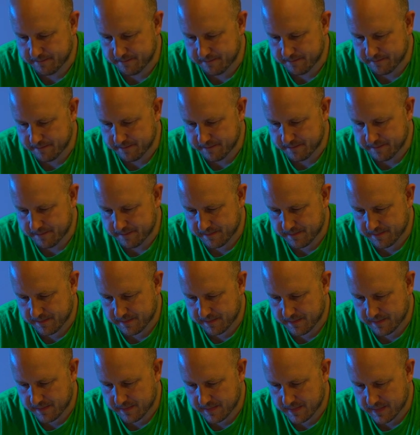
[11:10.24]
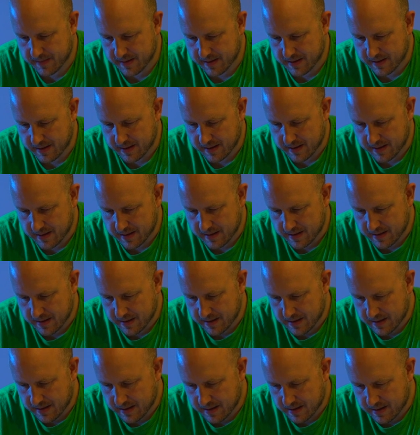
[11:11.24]

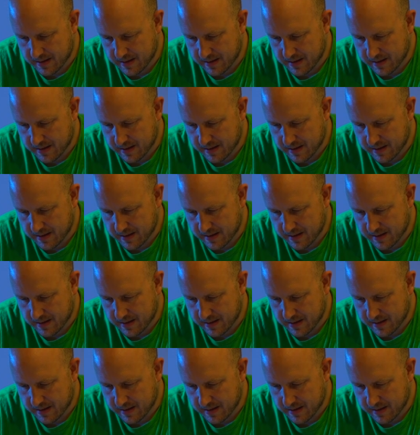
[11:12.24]
[no speech]